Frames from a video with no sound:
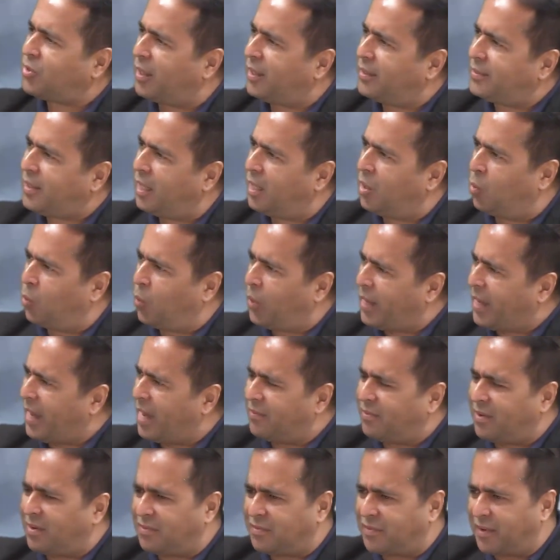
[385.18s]
I'm trying to tell you? We
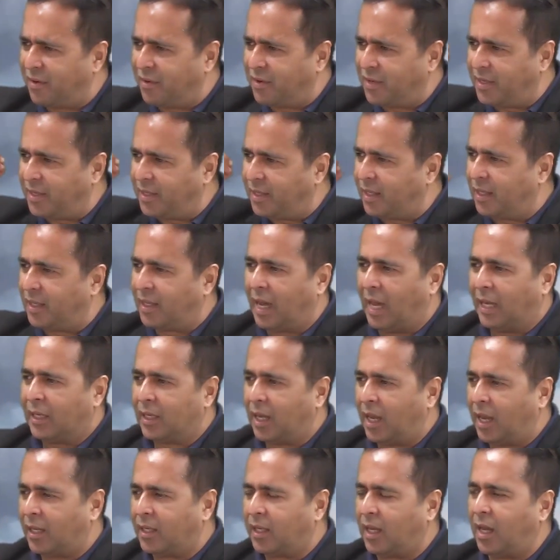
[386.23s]
have a very
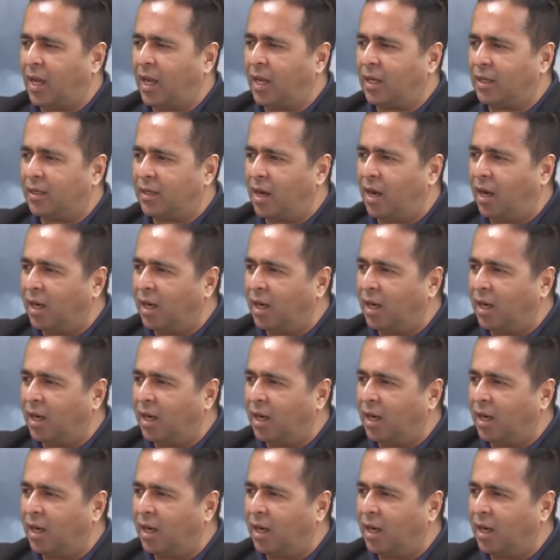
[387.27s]
a, a, a